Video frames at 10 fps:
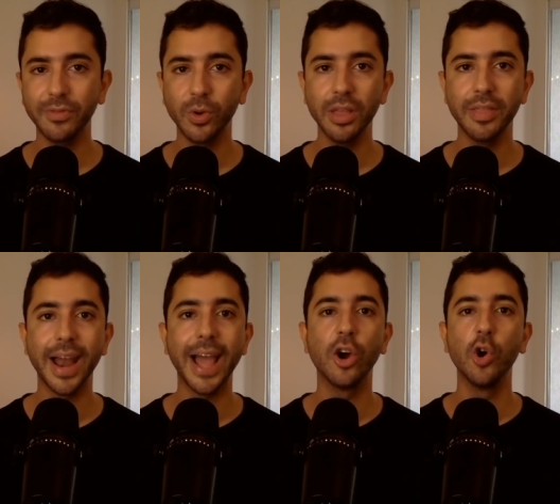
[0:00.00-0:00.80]
for, that
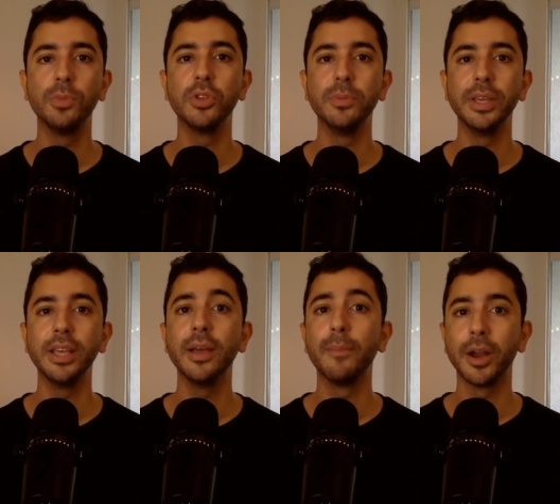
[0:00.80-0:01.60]
I hope to
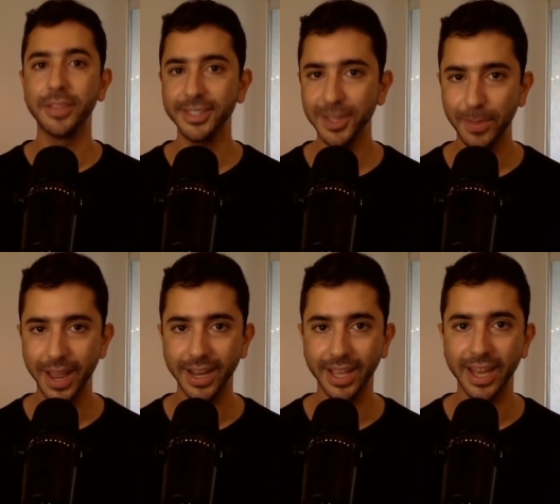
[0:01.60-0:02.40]
be
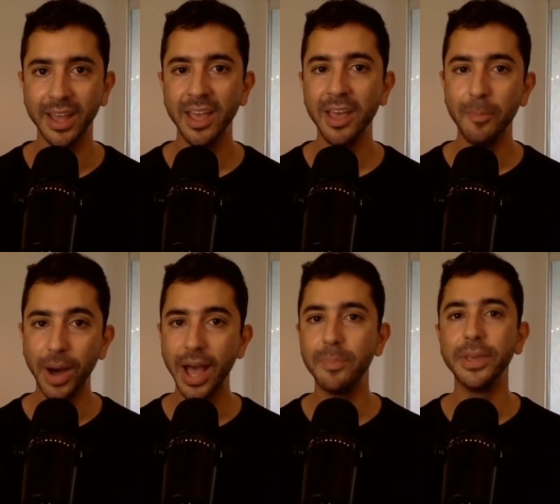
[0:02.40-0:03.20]
participating in.
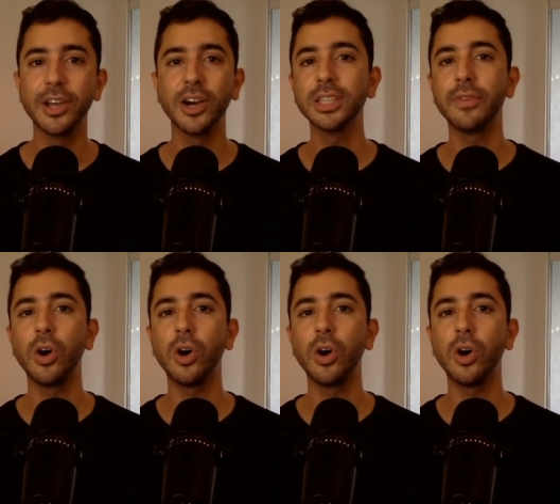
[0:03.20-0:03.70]
But because of